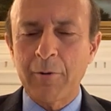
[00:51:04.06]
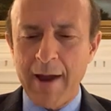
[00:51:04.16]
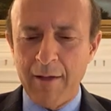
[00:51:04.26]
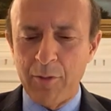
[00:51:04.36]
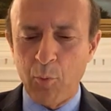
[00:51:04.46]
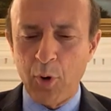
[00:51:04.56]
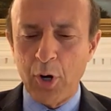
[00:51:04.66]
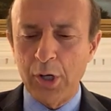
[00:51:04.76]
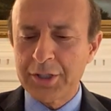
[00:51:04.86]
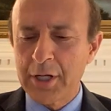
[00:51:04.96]
around the
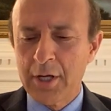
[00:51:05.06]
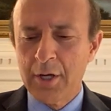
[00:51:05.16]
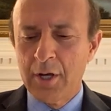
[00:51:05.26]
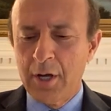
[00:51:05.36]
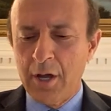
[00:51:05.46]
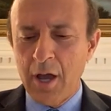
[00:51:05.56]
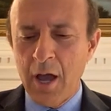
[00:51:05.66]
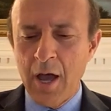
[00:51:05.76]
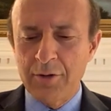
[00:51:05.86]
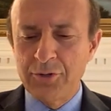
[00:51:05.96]
world.
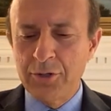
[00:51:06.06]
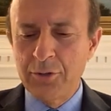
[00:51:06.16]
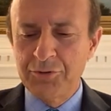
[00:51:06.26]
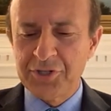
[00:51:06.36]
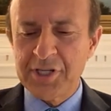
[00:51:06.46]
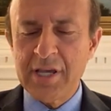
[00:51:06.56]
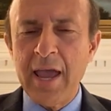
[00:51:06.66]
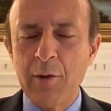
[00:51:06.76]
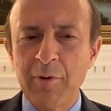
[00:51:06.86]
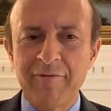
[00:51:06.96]
Uh, do you see
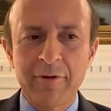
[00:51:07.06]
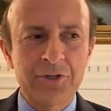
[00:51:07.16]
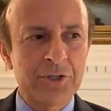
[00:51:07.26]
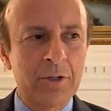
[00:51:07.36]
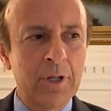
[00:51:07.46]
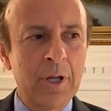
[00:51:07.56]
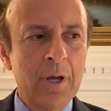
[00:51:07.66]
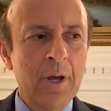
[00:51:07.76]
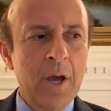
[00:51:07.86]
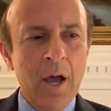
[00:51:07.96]
a reversal
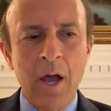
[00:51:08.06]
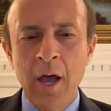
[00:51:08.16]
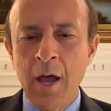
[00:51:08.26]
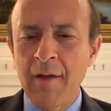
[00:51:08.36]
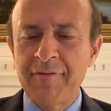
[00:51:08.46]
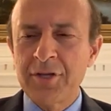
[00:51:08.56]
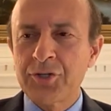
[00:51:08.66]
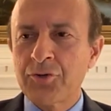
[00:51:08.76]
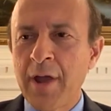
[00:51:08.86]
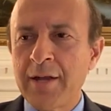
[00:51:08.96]
uh, of this
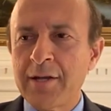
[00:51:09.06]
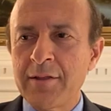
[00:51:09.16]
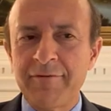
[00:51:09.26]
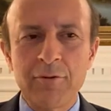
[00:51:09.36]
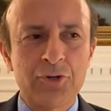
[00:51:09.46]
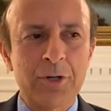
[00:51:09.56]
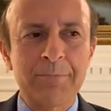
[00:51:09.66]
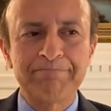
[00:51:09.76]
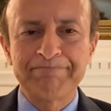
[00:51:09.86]
trend in the future?